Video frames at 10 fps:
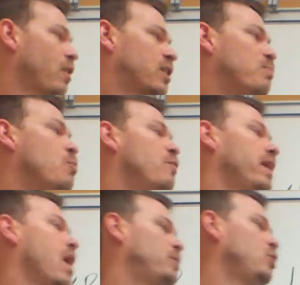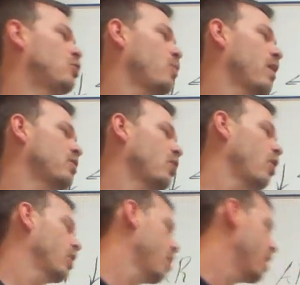is moving up 2 squares to
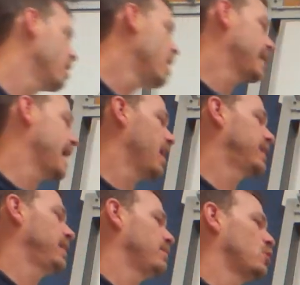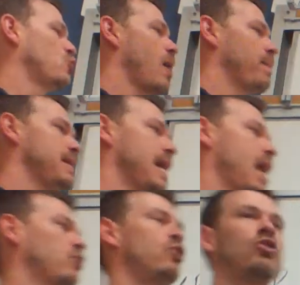argon. Calcium is dropping
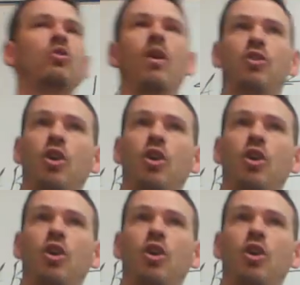down 2 squares to